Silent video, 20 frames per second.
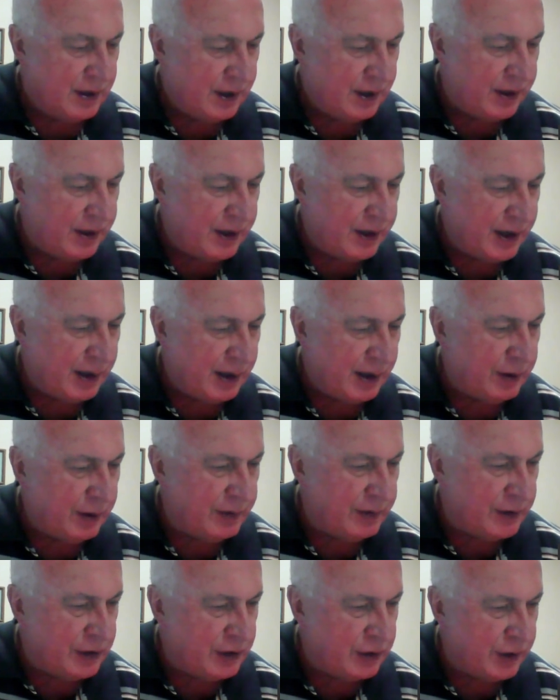I think I would
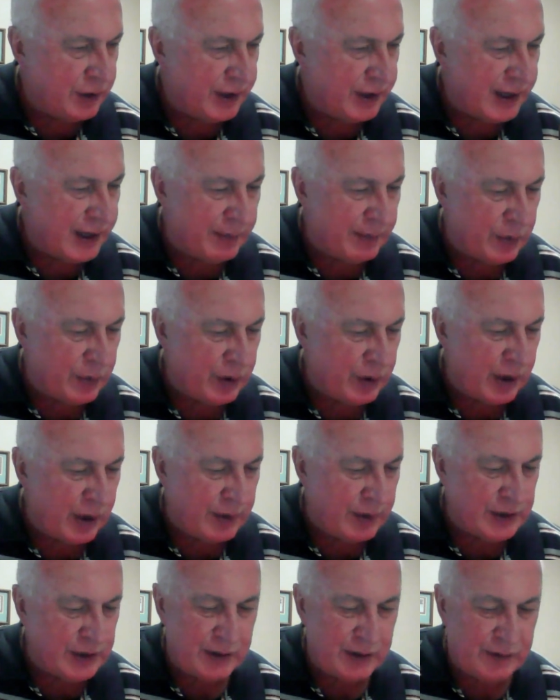have enjoyed that more.
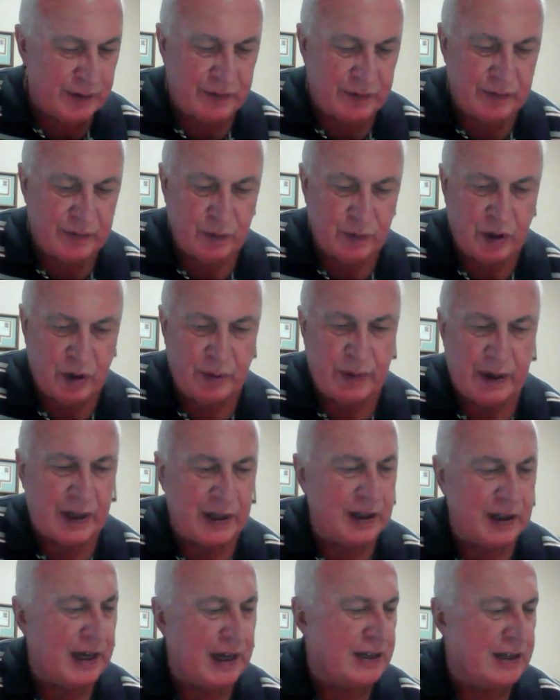One of my
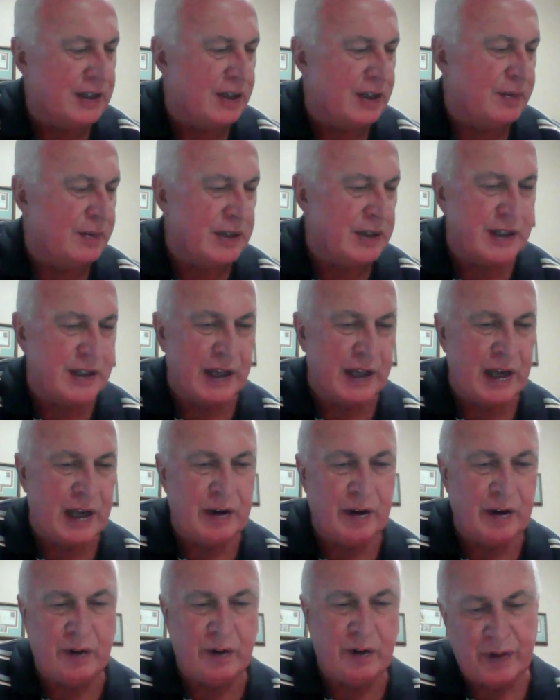classes must have
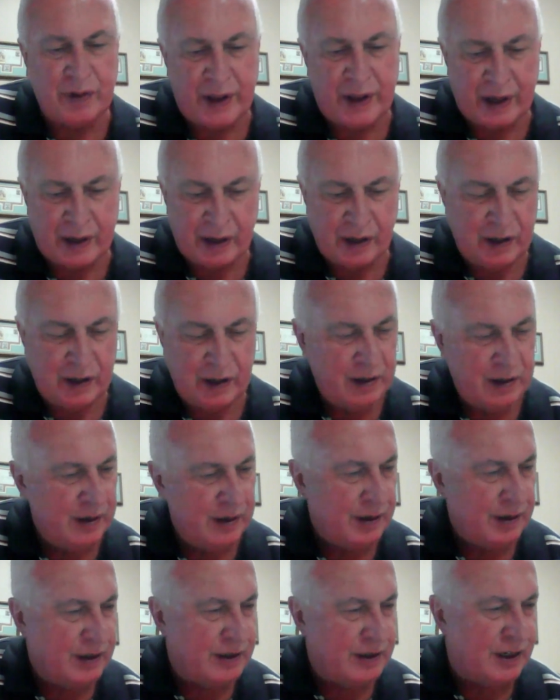counted for that
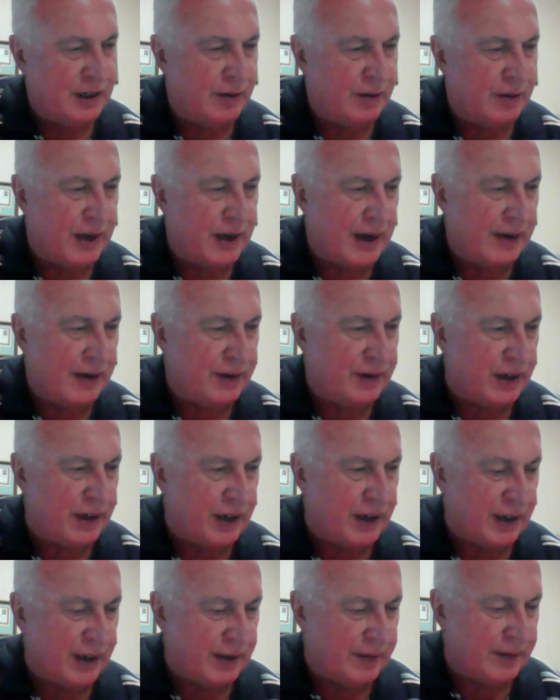because I don't have to
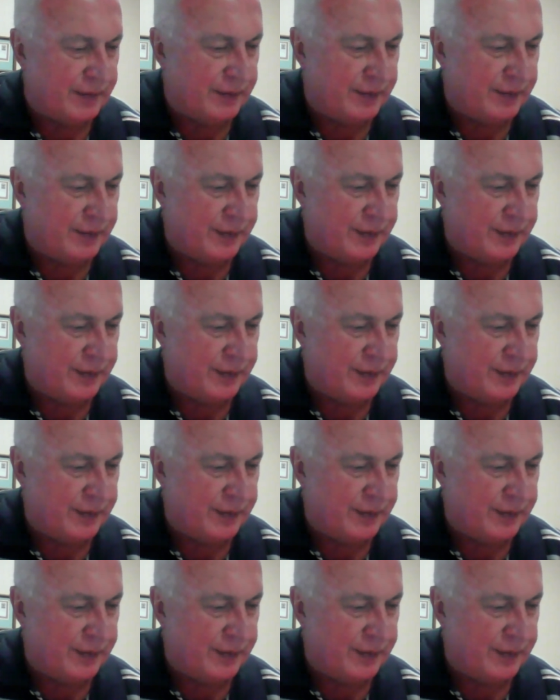take it.